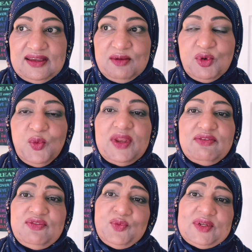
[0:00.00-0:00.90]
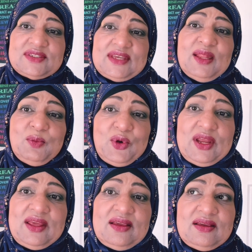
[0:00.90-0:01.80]
But what if we're
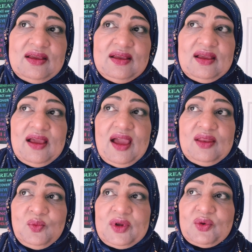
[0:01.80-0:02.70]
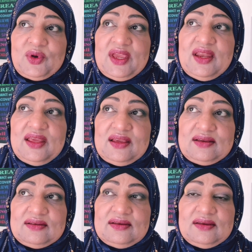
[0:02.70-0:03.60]
celebrating and we're creating
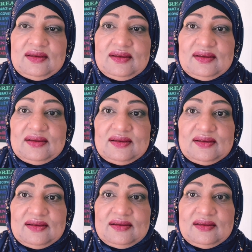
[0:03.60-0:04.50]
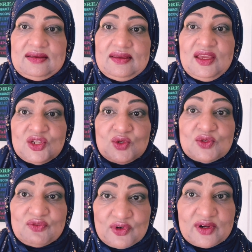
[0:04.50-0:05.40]
issues
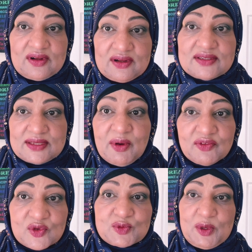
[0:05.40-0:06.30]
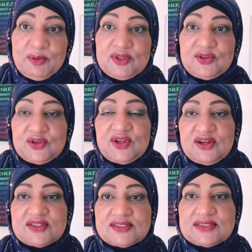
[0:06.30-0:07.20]
for some of those people that are
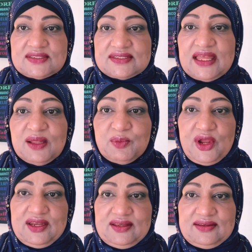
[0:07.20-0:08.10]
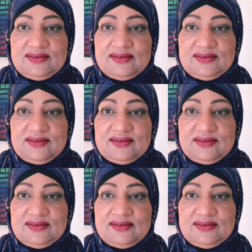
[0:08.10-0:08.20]
there celebrating?